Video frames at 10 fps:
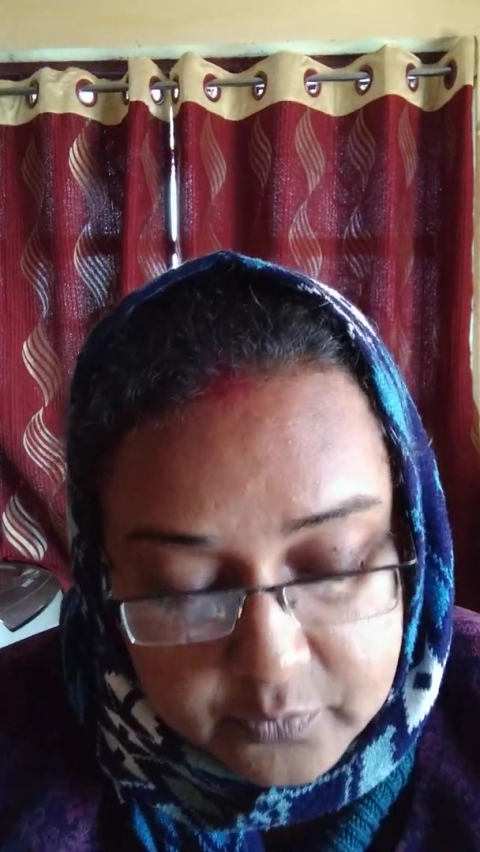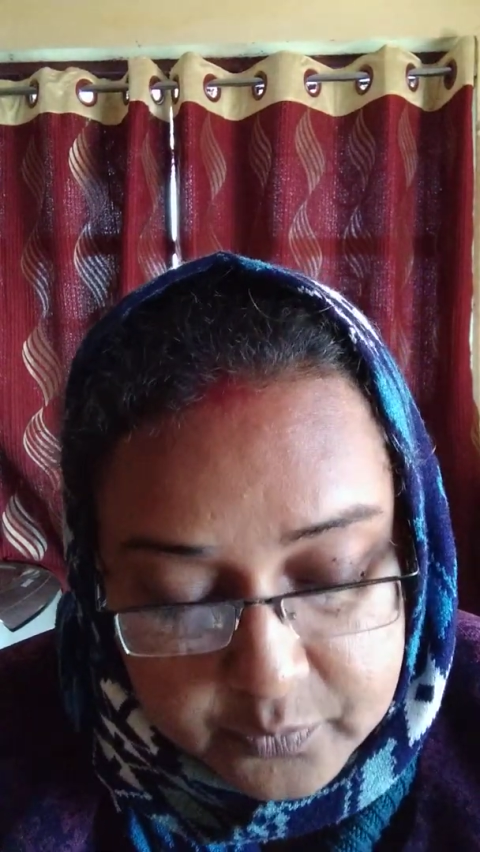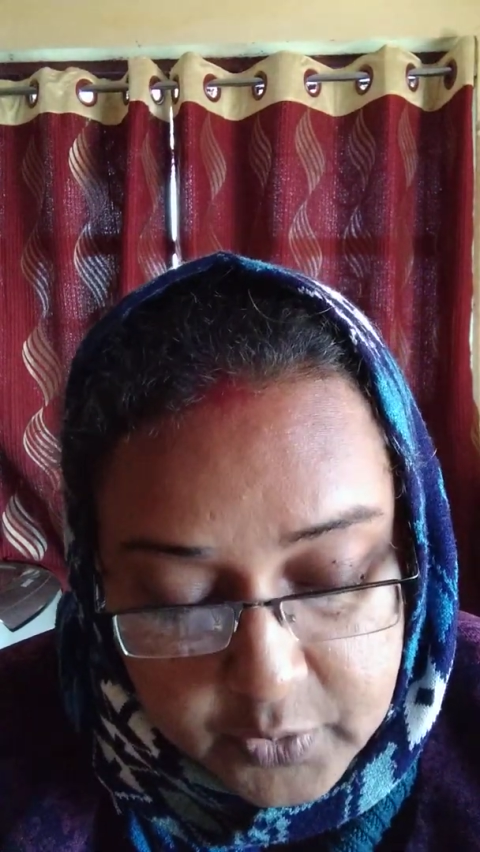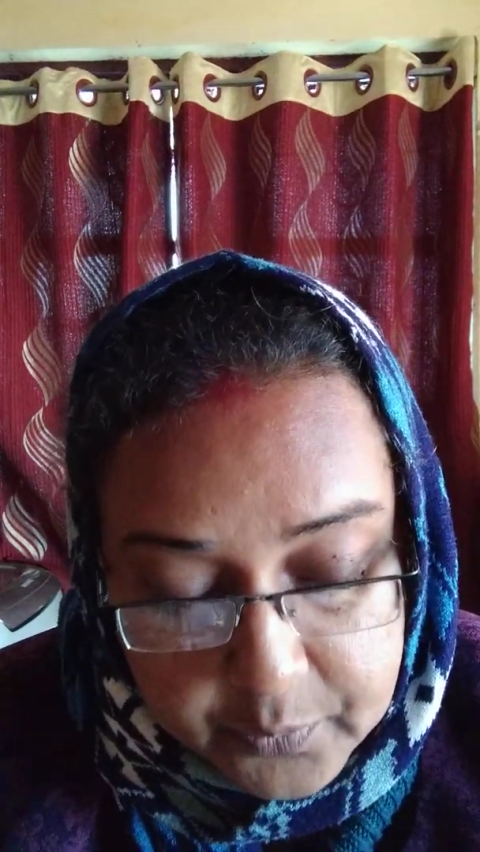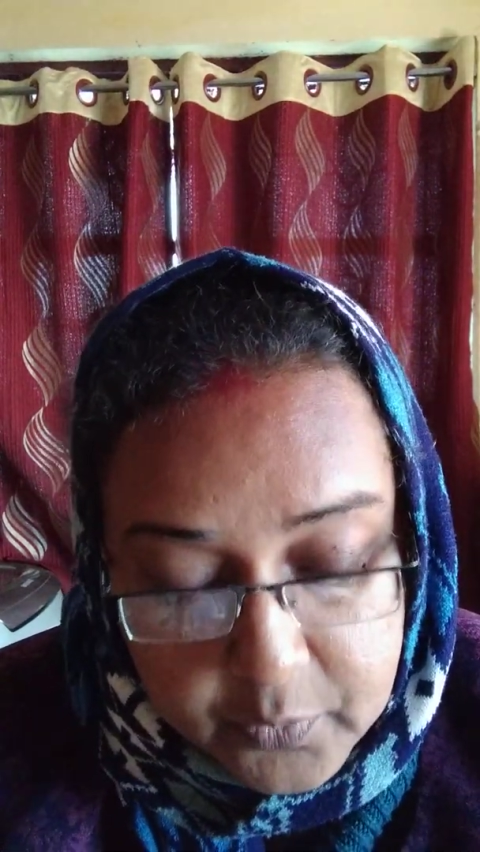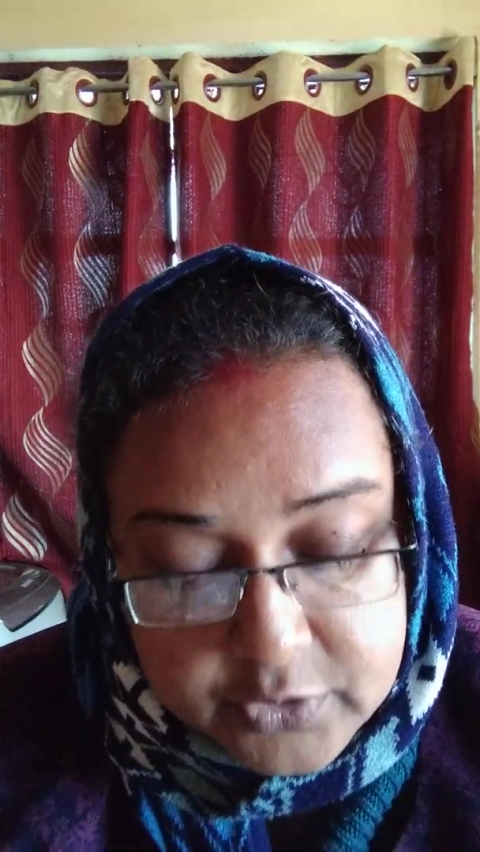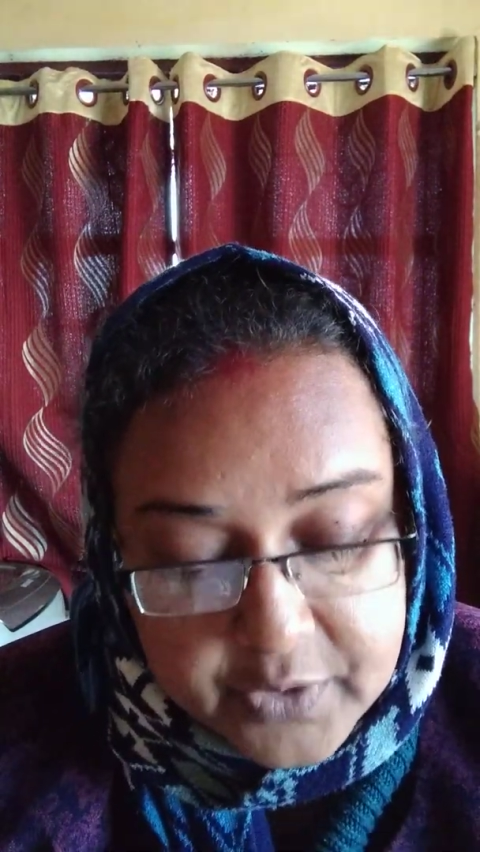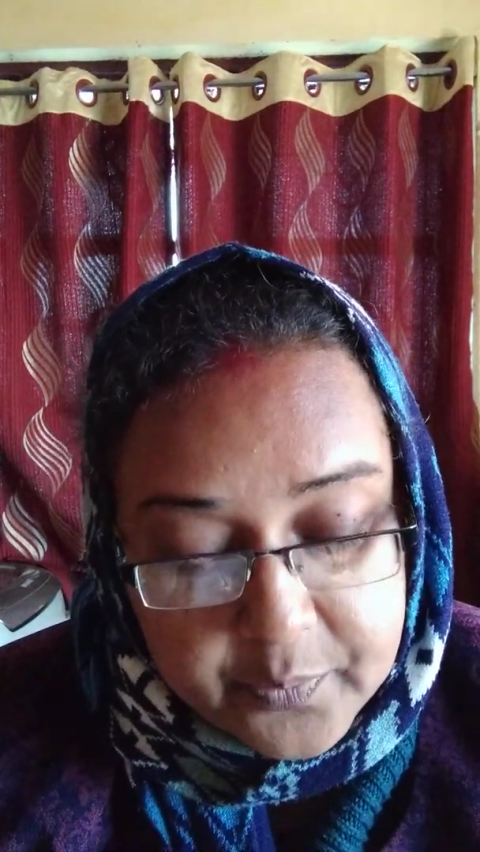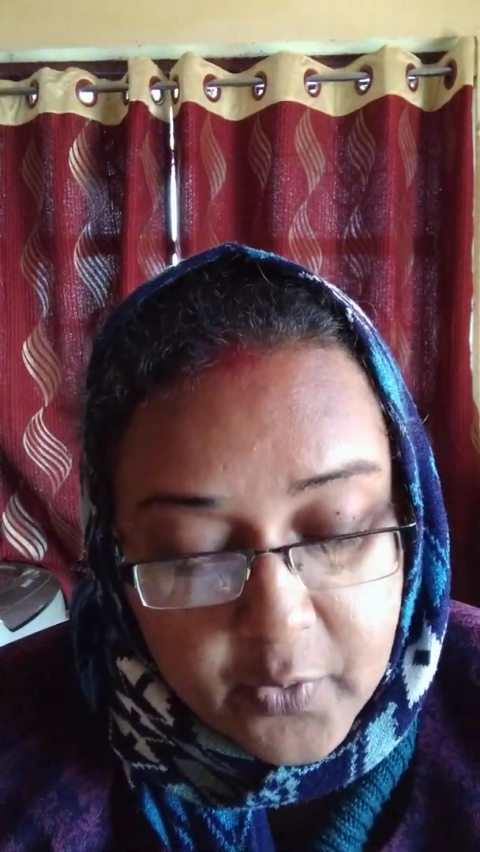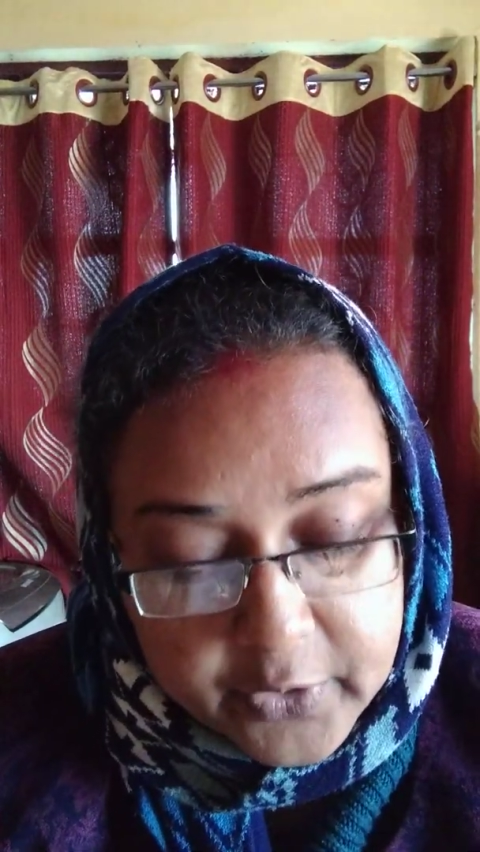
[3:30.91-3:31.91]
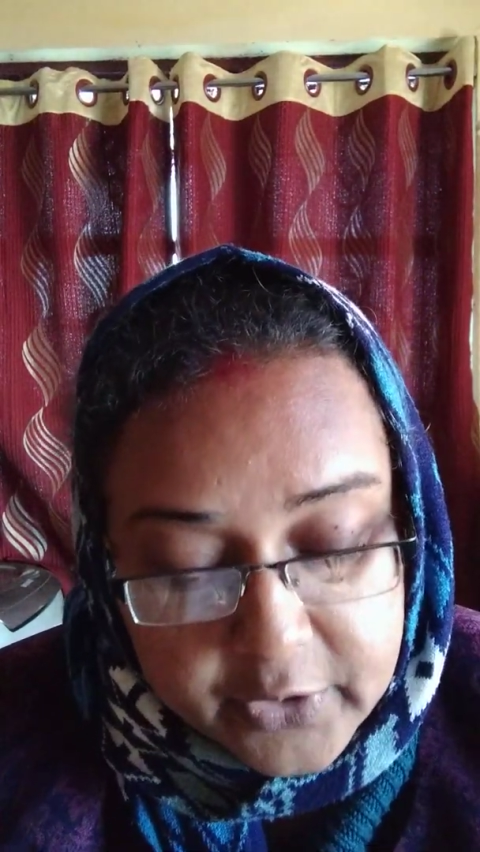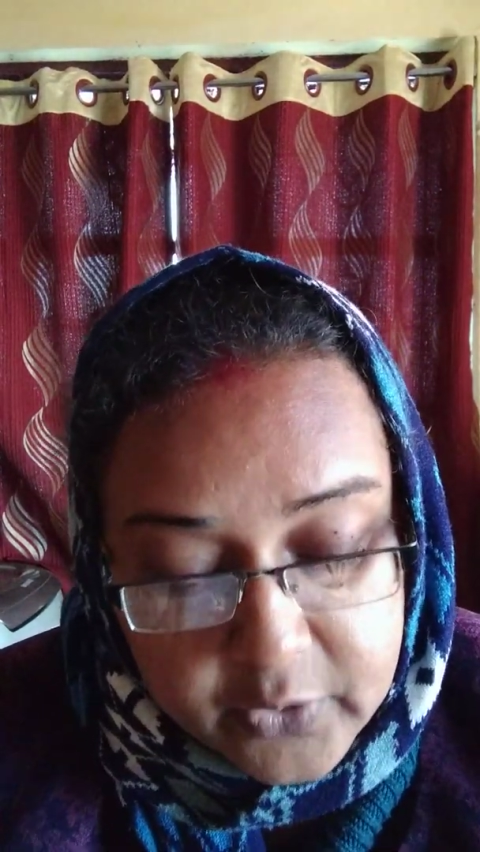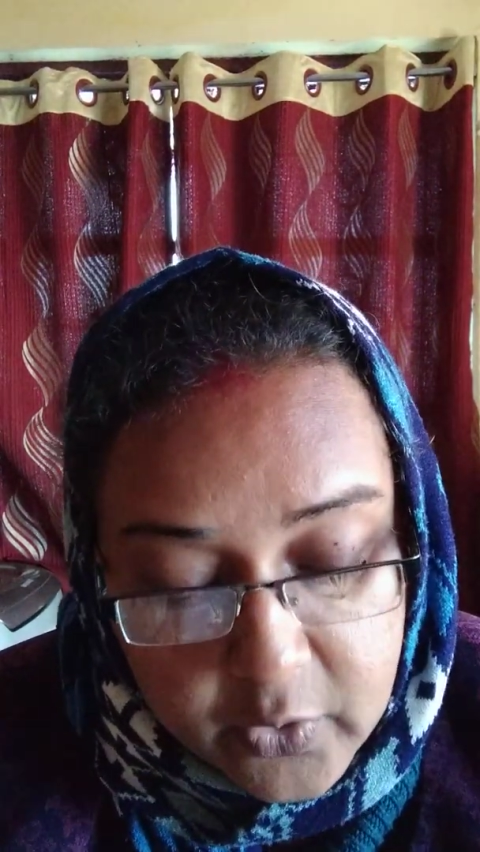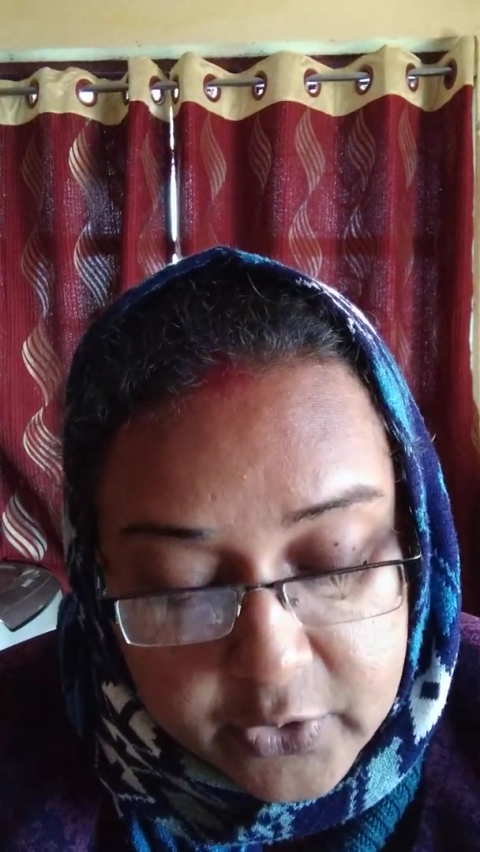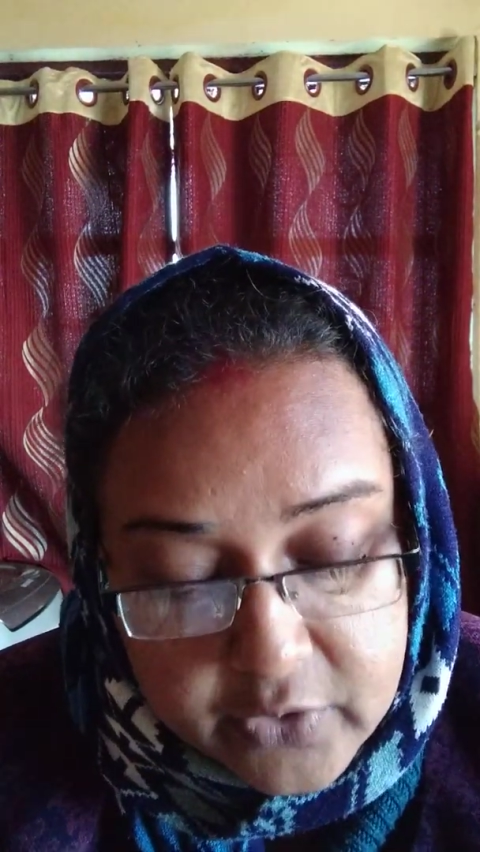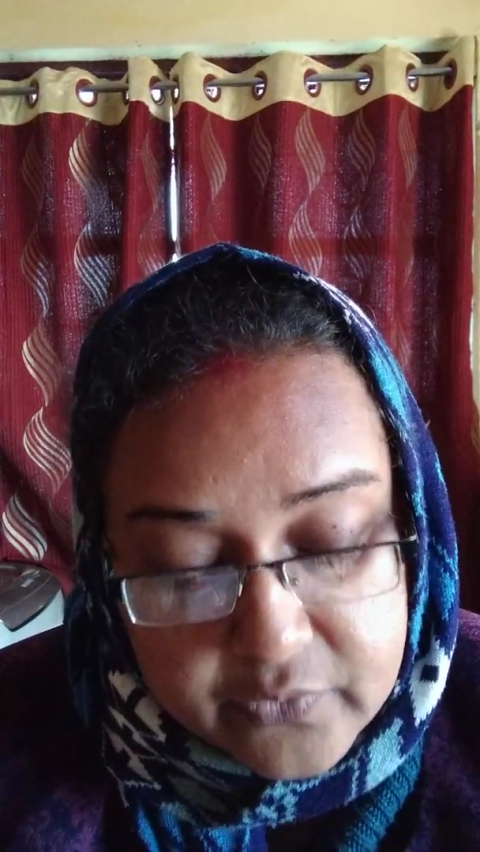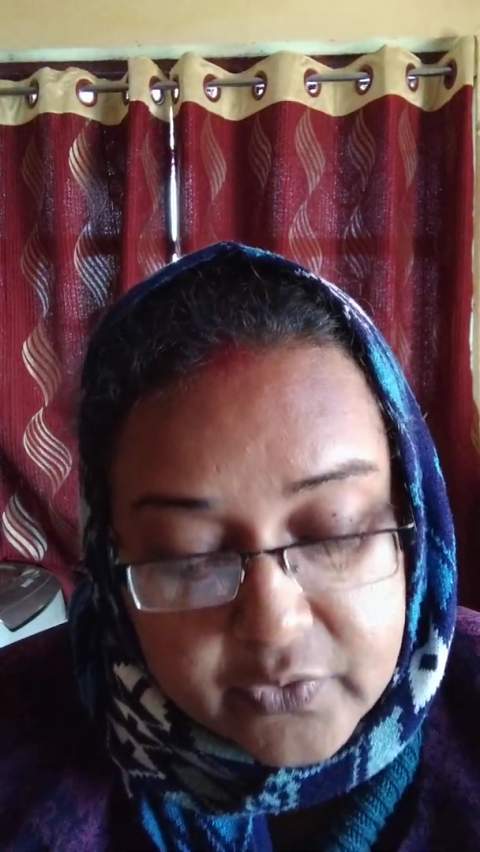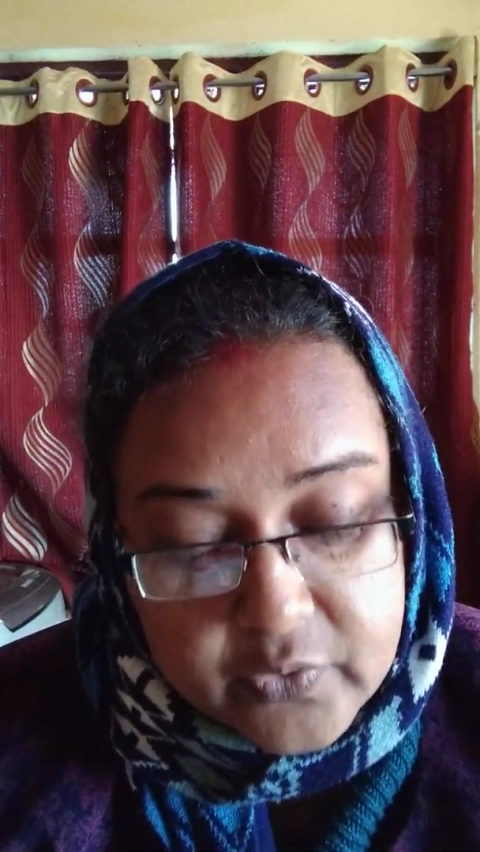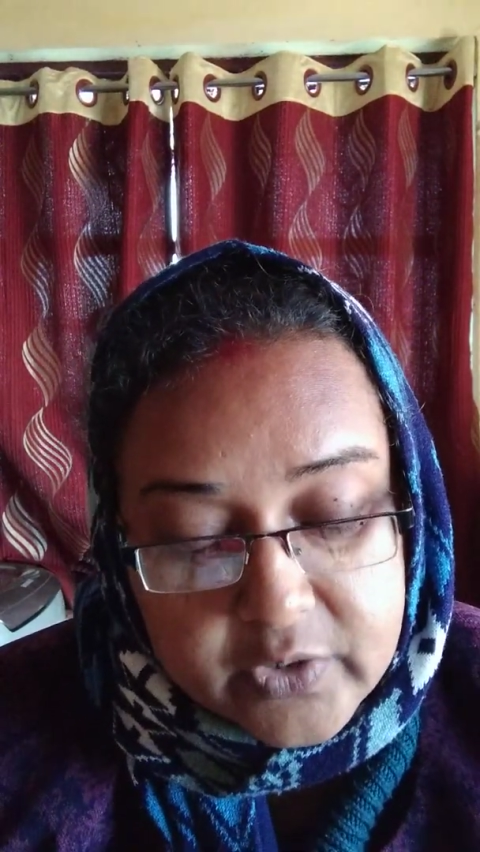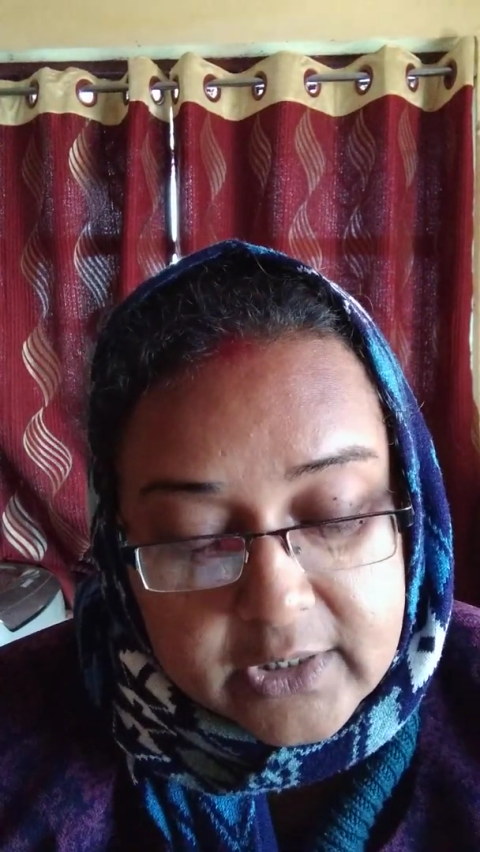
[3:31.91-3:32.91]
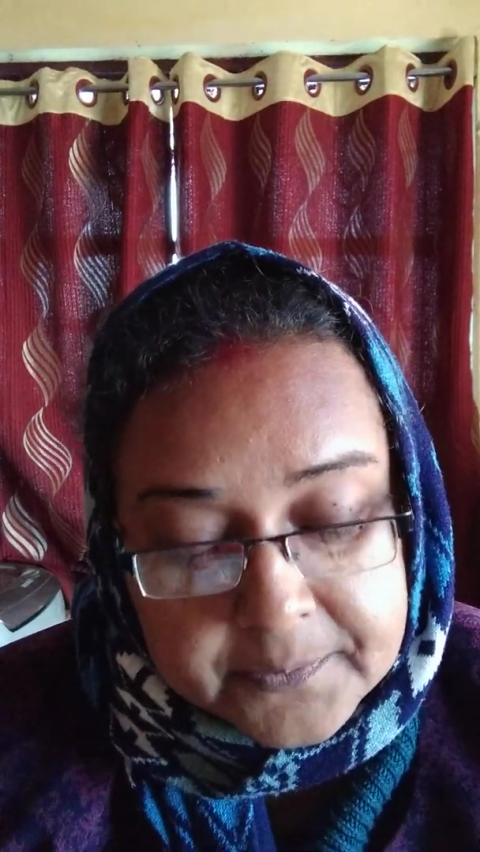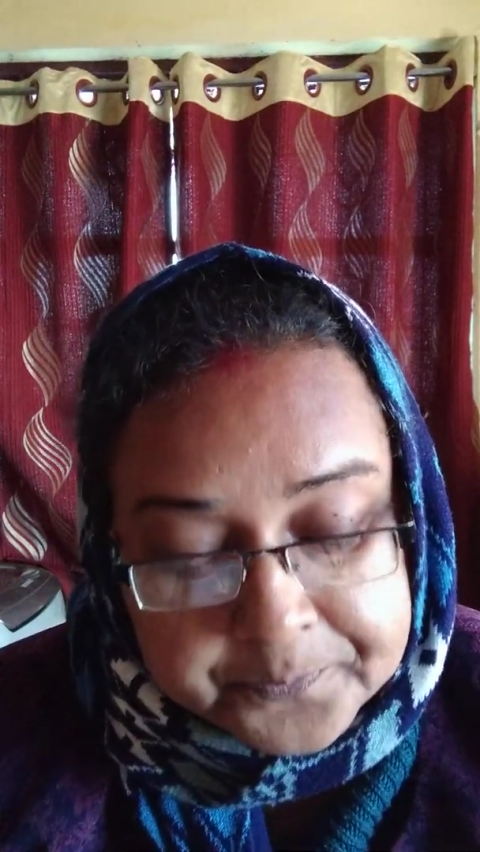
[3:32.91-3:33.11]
the most important organ of UN,